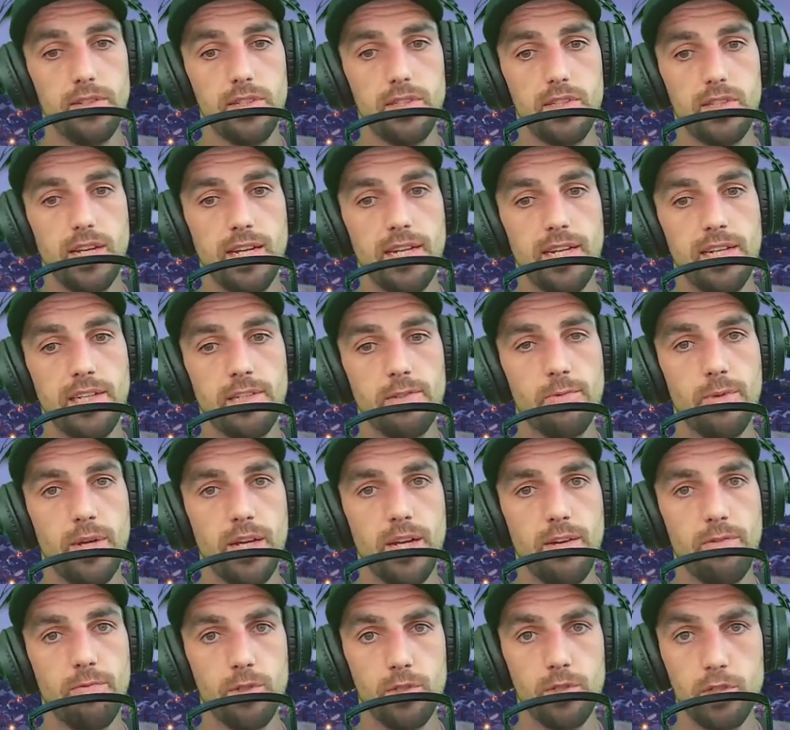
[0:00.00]
and uh,
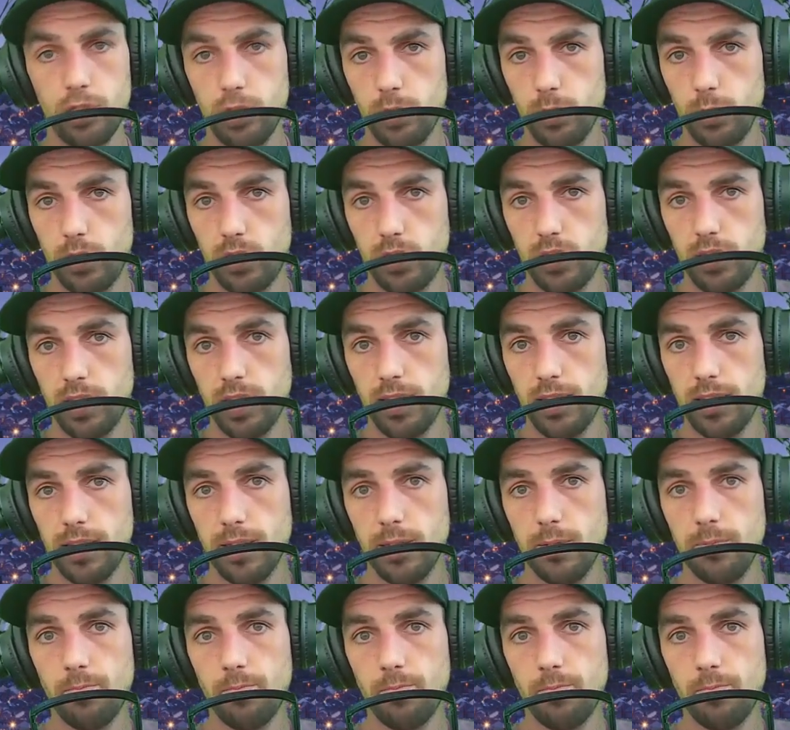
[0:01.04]
reduce the,